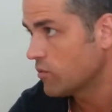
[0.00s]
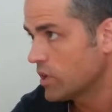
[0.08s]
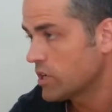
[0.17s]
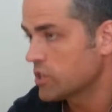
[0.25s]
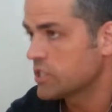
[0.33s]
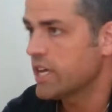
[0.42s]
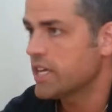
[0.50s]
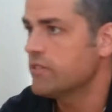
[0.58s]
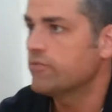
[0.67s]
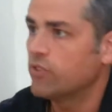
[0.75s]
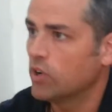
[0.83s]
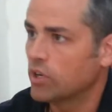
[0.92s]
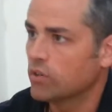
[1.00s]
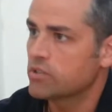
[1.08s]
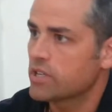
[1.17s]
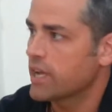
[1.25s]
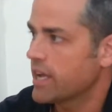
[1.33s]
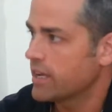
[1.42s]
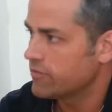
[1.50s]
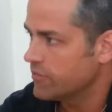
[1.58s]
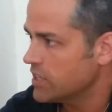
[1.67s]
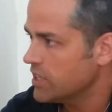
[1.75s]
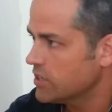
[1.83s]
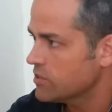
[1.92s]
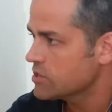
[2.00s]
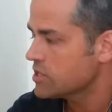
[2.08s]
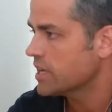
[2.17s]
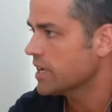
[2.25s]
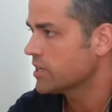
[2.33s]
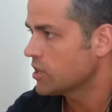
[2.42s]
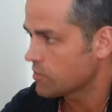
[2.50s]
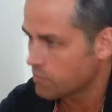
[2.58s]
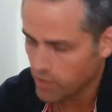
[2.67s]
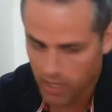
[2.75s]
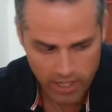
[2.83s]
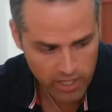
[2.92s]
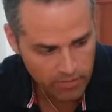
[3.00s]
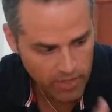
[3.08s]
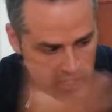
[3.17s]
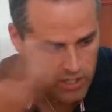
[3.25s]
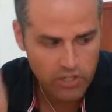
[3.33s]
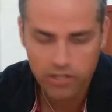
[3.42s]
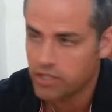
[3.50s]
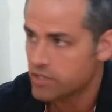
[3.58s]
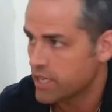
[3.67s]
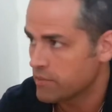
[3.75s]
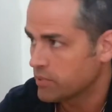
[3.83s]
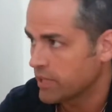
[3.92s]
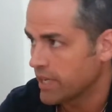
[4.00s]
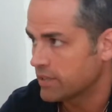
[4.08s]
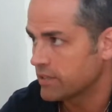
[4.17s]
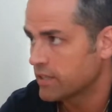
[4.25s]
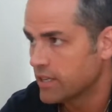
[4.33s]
where you're taking photos and videos and you're plugging them into this template.